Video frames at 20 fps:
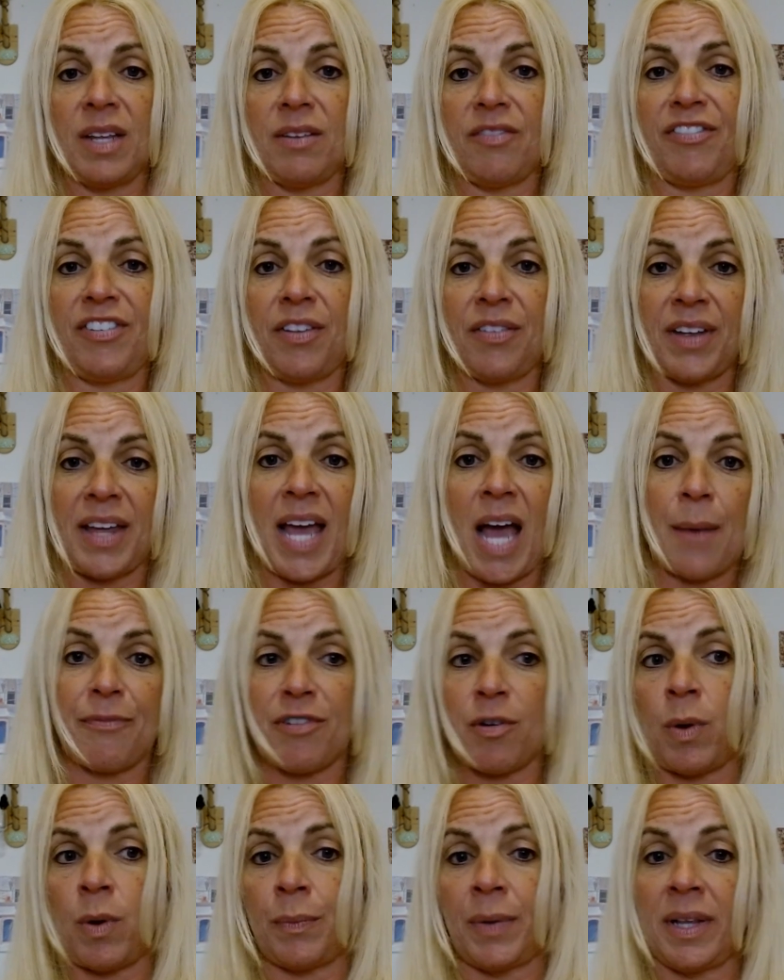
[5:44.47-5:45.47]
fill the gap
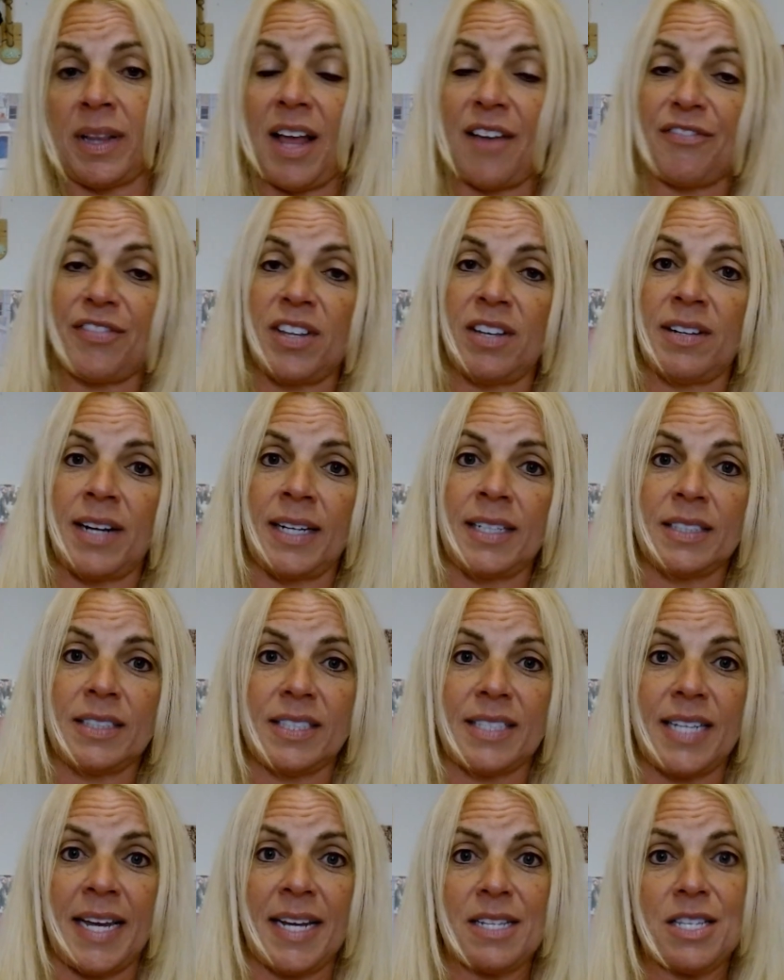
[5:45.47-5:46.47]
from when we left the United
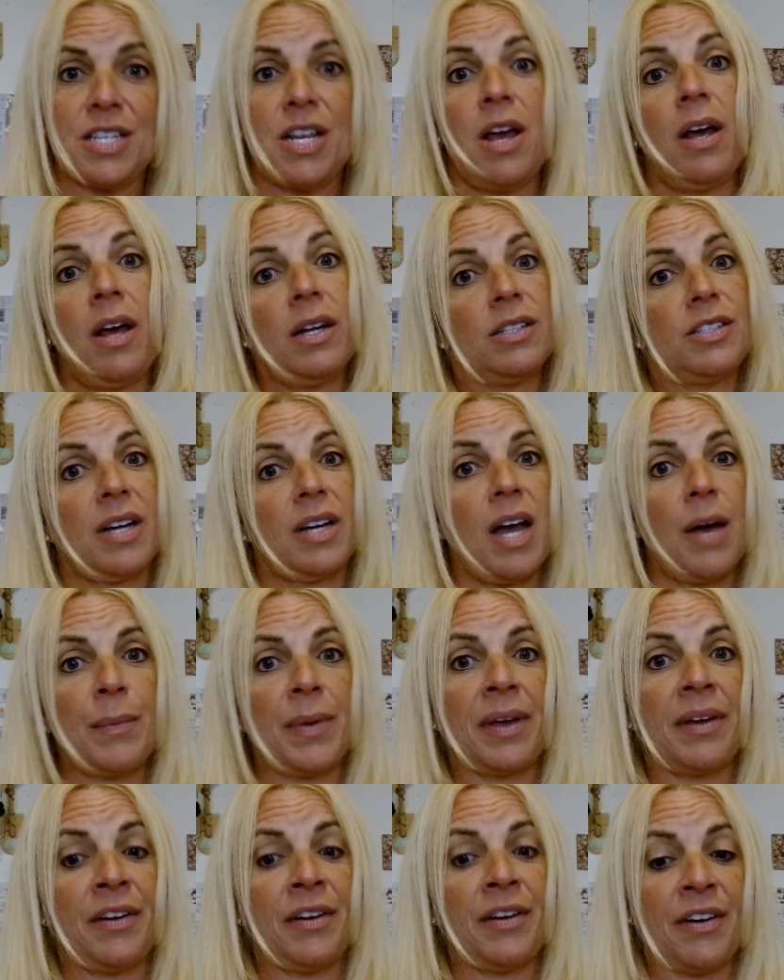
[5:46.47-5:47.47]
States to
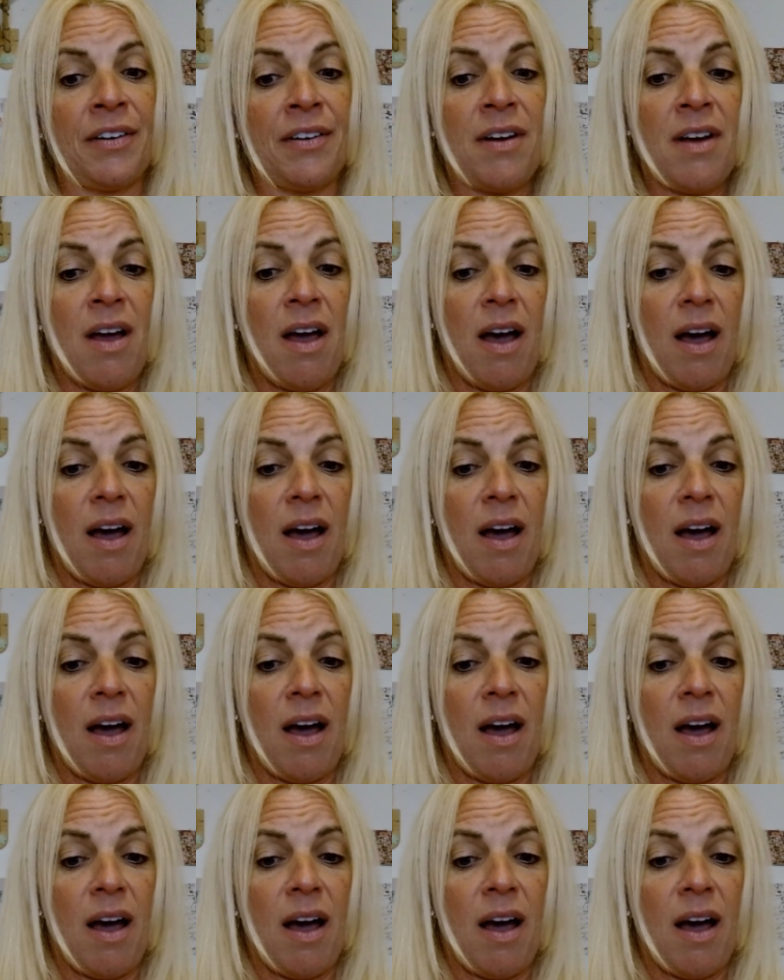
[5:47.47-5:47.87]
coming here.